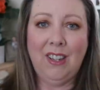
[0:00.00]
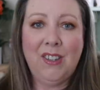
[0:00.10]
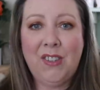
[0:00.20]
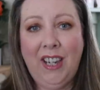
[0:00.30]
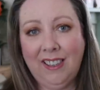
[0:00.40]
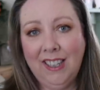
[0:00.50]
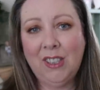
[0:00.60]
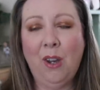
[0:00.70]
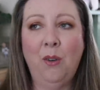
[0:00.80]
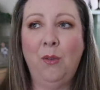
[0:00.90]
So yeah,
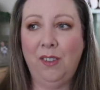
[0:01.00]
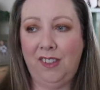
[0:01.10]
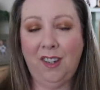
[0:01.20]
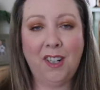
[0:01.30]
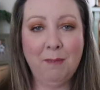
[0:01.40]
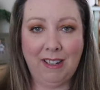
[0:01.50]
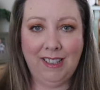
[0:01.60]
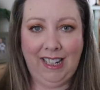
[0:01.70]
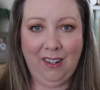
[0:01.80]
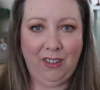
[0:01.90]
this whole
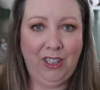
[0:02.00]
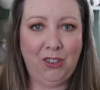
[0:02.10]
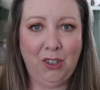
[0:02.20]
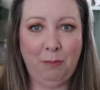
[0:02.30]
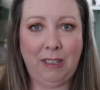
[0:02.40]
documenting here on YouTube,